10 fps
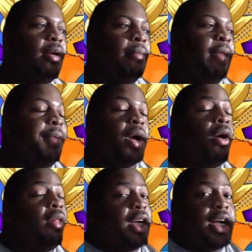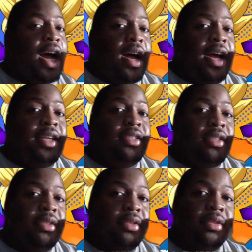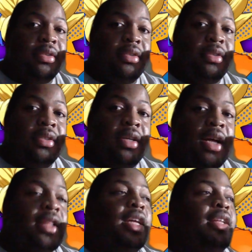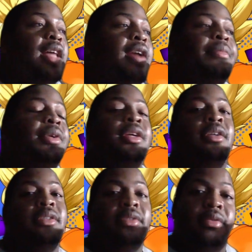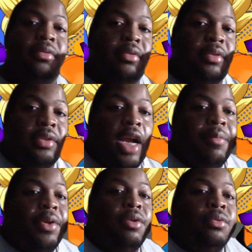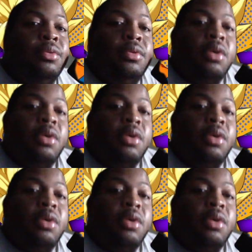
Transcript: maybe all of the Kais. I think that'd be, that'd be cool.